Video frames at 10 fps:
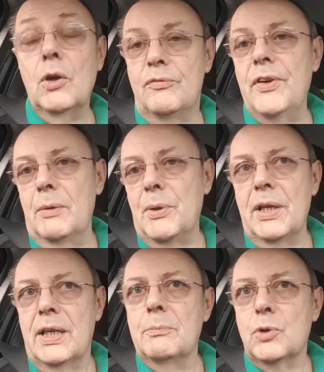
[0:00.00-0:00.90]
Fair play
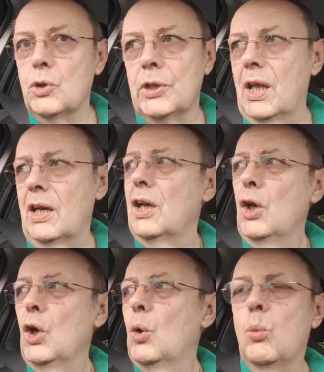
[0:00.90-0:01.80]
to him. Good luck
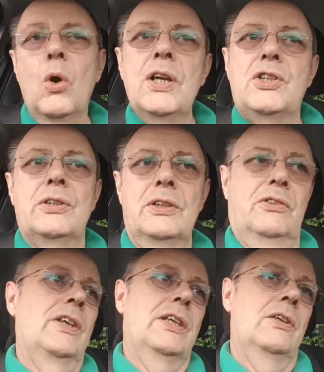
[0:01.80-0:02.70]
why should I
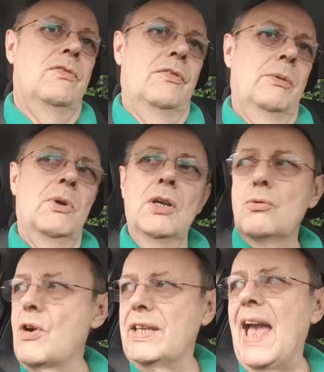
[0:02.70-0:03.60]
take it off of him? I
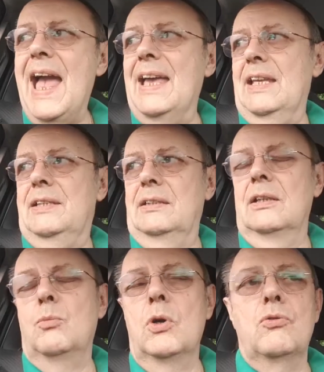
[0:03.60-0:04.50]
already had
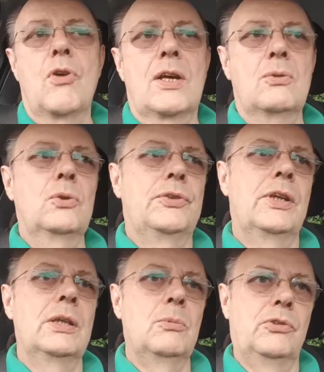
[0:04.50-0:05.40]
a world record that
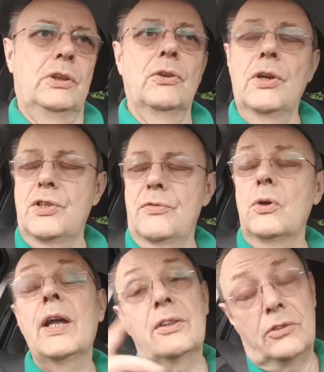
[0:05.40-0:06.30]
I was acknowledged
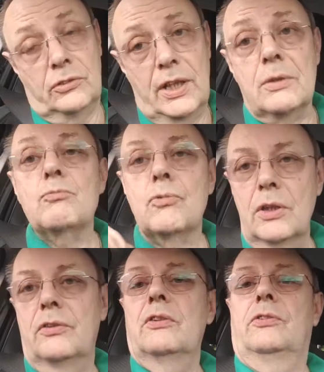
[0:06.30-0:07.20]
for. And as I said
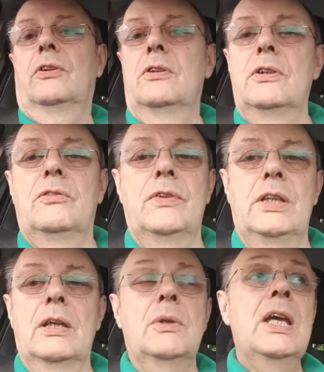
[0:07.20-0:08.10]
right at the start of this
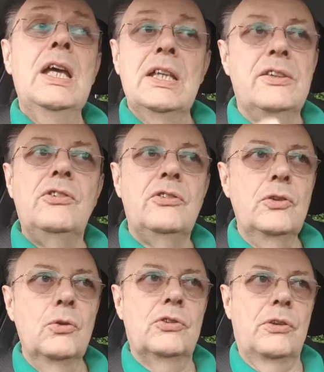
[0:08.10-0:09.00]
video, this is
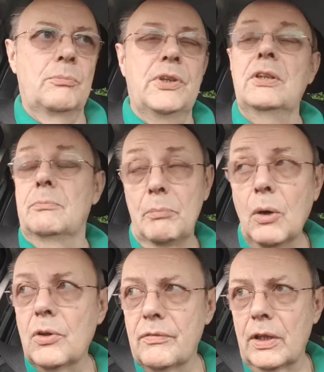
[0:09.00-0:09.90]
not something that
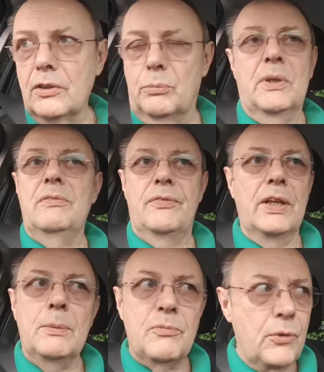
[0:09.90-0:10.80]
motivates me,
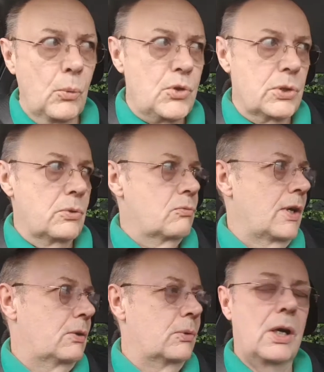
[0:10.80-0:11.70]
fame, fortune or
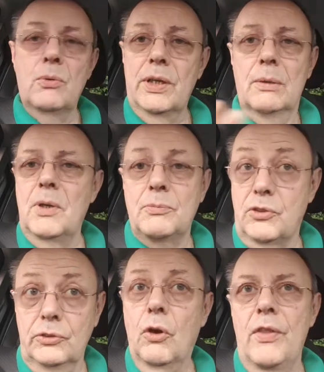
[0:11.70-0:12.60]
record holding. I'm, I'm
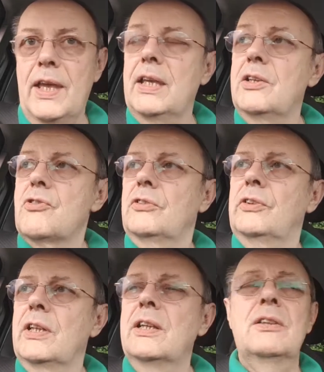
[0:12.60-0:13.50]
just not that
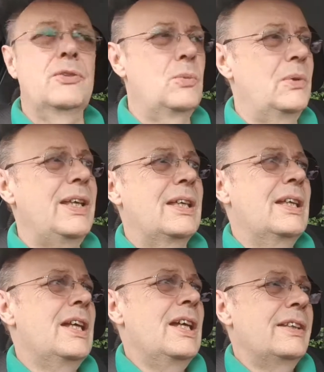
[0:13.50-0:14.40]
interested in it. And I thought, well,
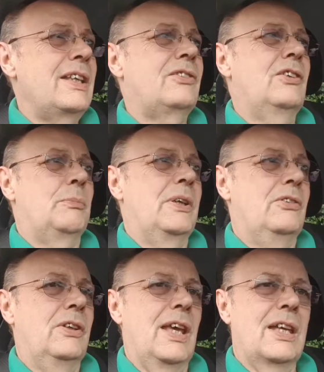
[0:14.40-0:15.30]
that's his
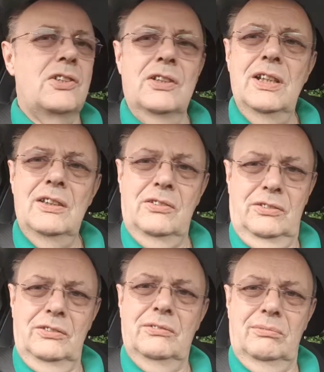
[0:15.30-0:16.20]
piece of the action.
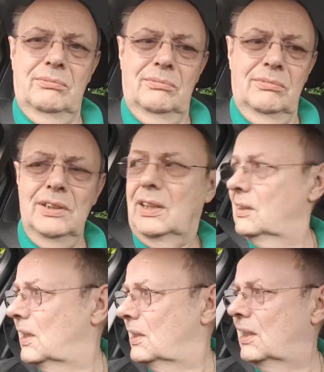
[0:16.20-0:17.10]
Let's let,
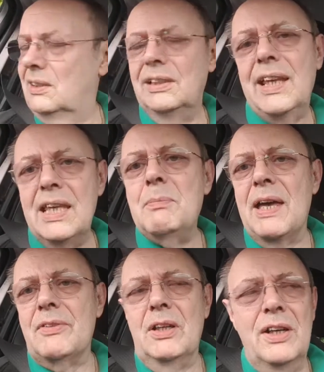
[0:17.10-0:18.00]
let, let, let him
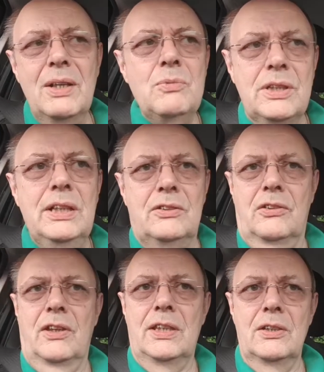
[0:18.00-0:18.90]
have it. I don't need to
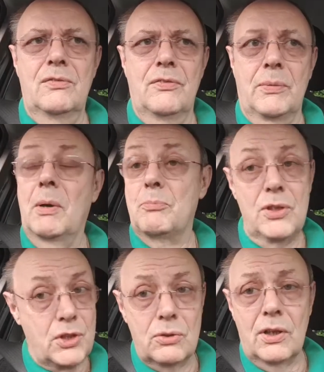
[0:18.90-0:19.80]
take it off of him. I'm
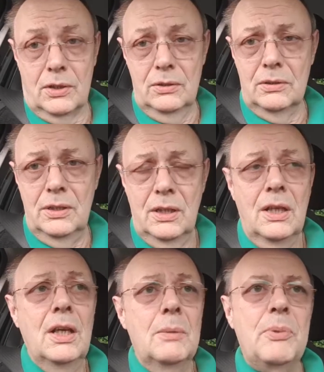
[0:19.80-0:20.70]
pretty sure I could,
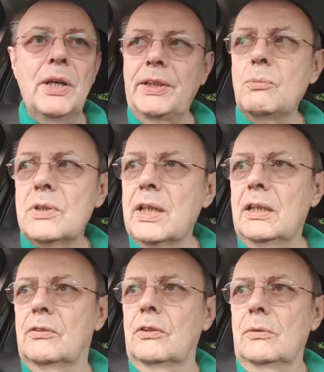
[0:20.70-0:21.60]
but I don't
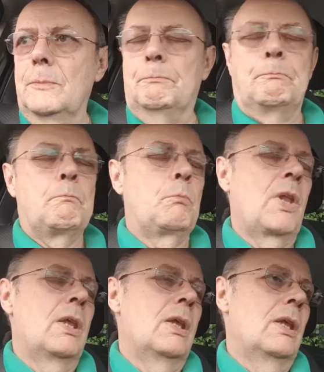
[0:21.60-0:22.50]
need to.
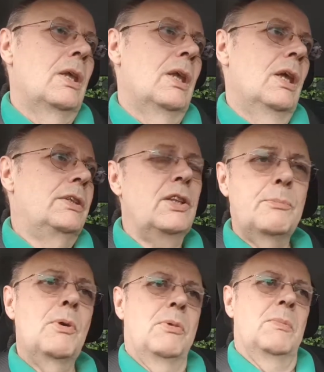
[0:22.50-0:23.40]
The other
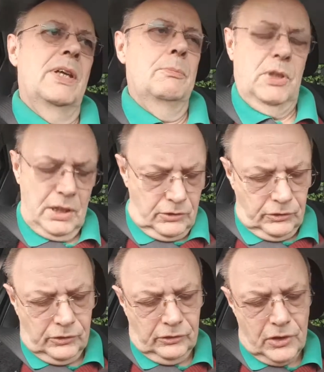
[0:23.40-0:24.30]
problem I had with
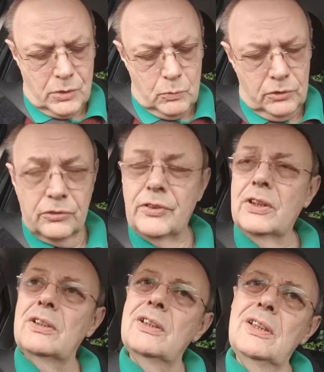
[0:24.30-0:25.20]
Guinness's decision was
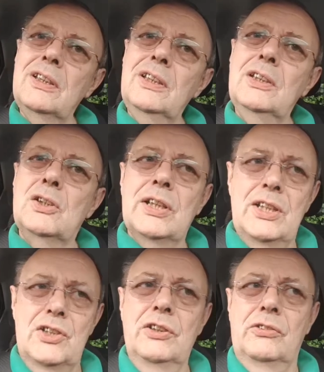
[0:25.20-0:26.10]
that you can
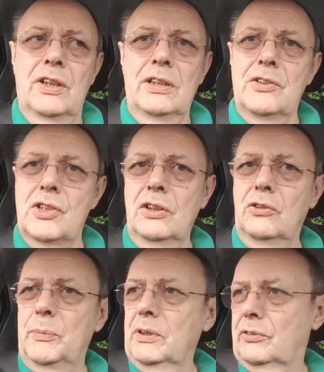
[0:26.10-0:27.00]
actually say the
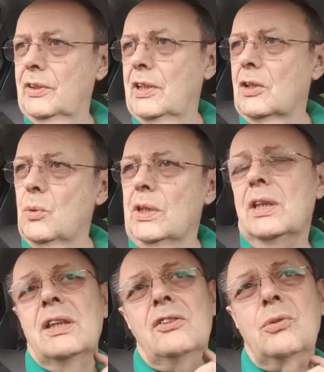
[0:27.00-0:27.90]
Shakespeare soliloquy
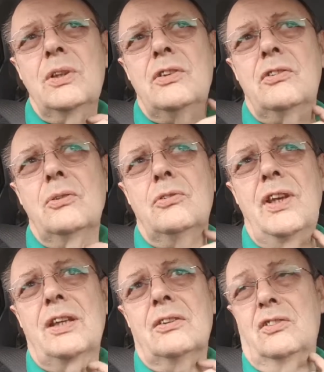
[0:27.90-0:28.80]
in 22
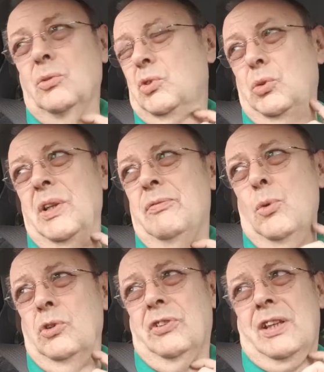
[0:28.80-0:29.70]
seconds or
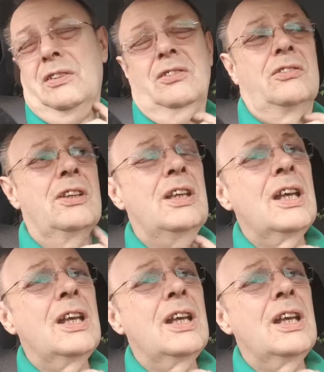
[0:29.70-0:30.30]
24 seconds.